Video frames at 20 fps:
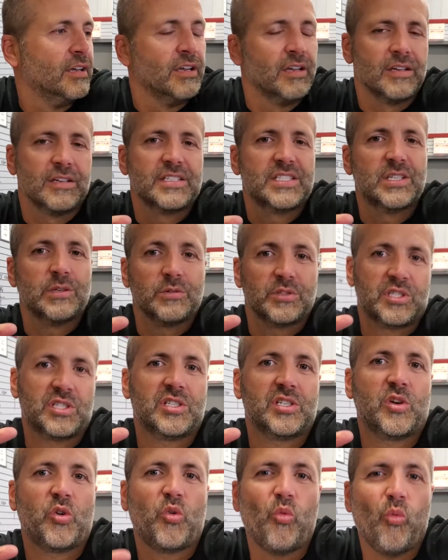So
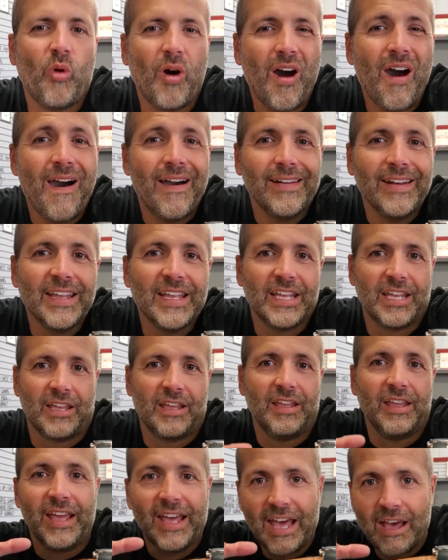
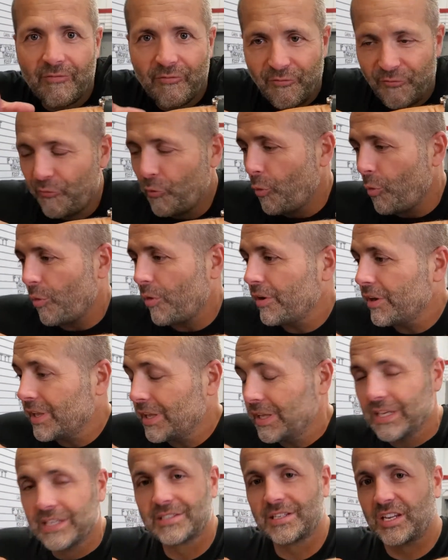squatting at 40
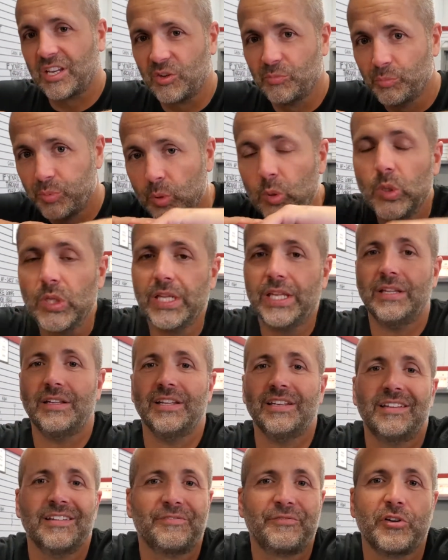is a completely
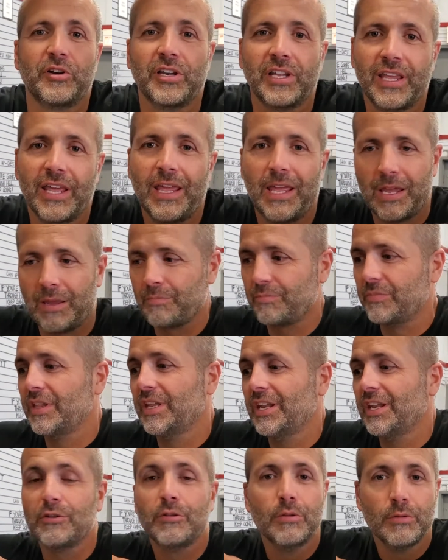different game than
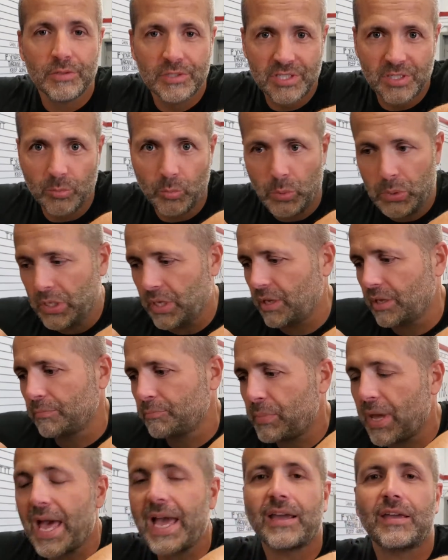it used to be.
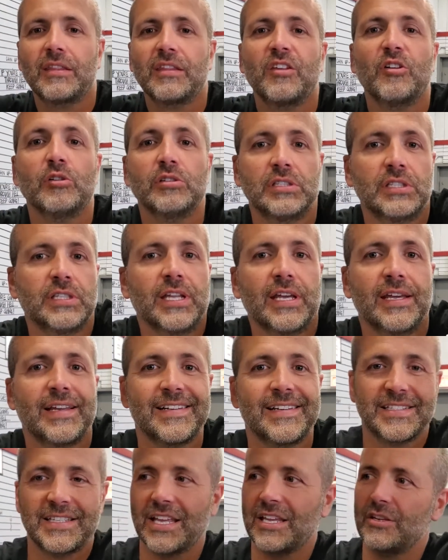Back in the olden
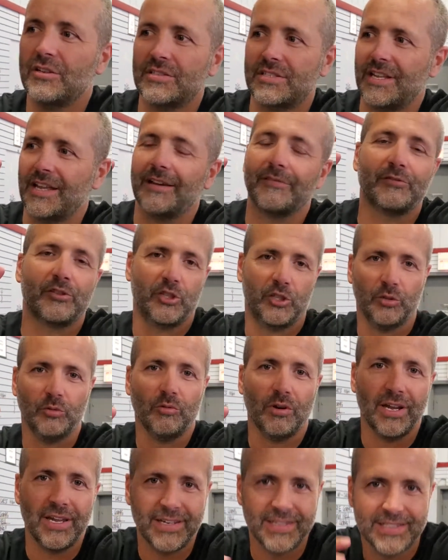days, they used to have two
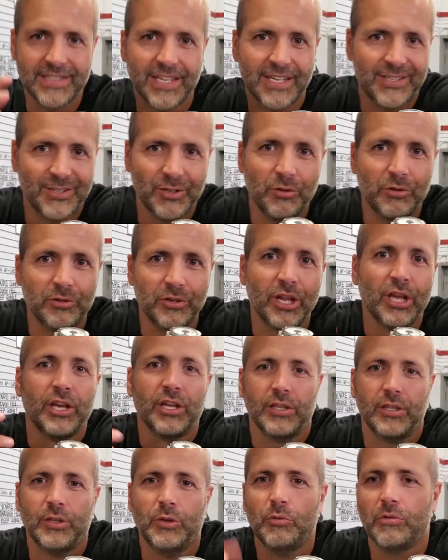ways they told
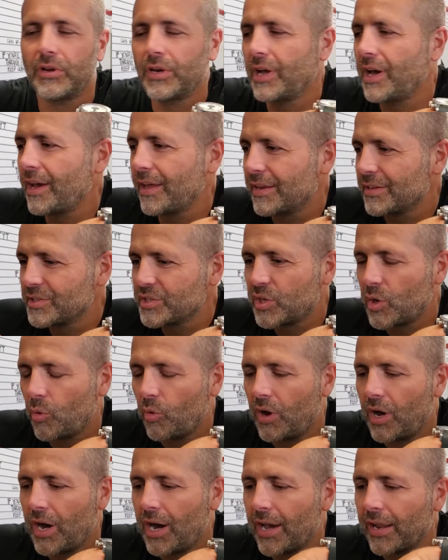you and I to
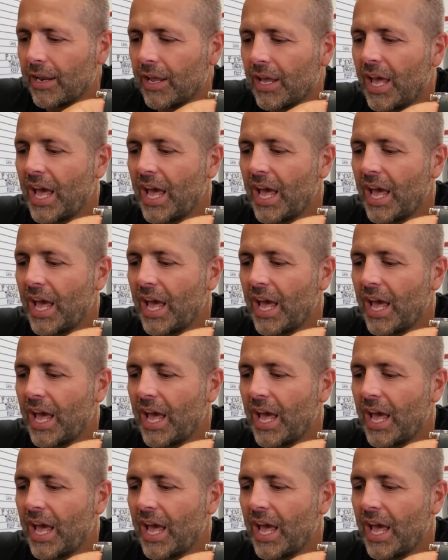squat.